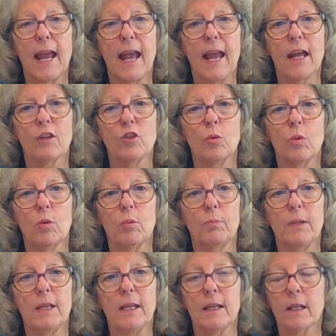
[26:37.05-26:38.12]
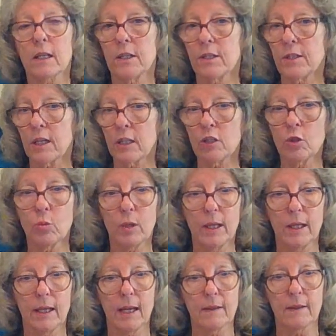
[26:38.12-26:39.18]
and you will be
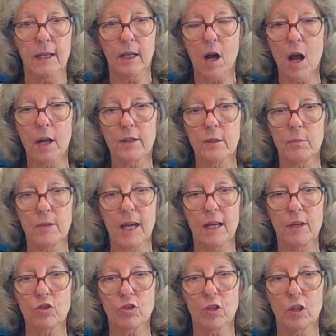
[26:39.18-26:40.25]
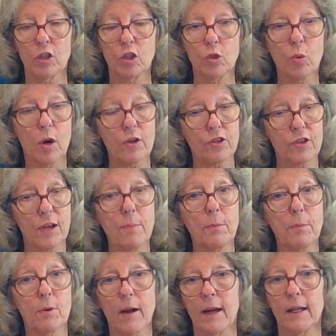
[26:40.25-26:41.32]
continuing in the condemnation. You are
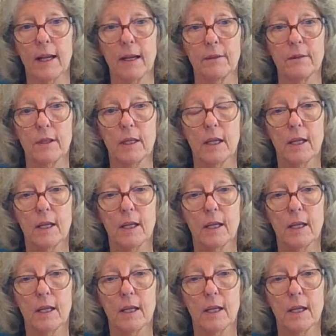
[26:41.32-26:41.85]
separated.